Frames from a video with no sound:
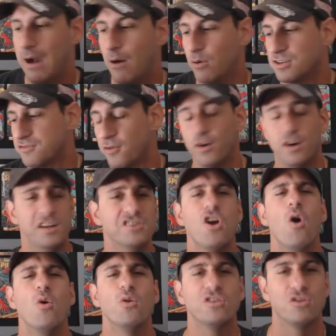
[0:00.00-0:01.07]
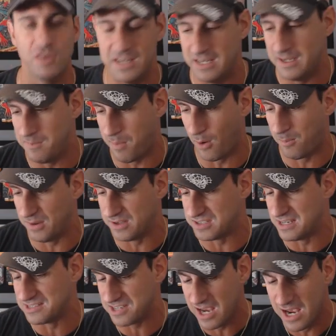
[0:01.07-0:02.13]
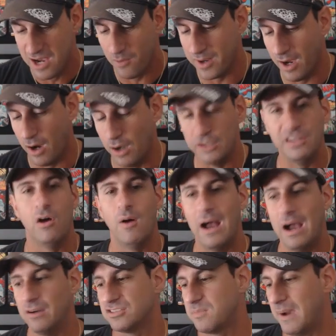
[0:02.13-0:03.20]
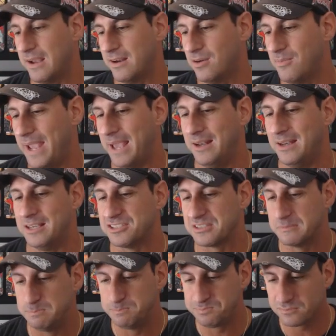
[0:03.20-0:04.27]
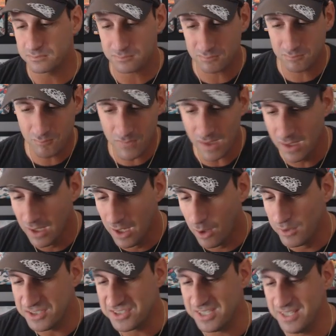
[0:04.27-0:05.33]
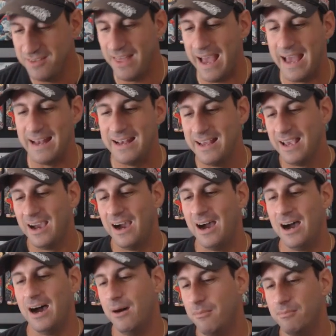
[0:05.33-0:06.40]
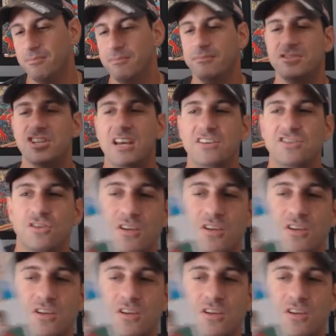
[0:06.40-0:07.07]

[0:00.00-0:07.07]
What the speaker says: powers for his own greedy purposes. We all know how Spider-Man is. We see that J.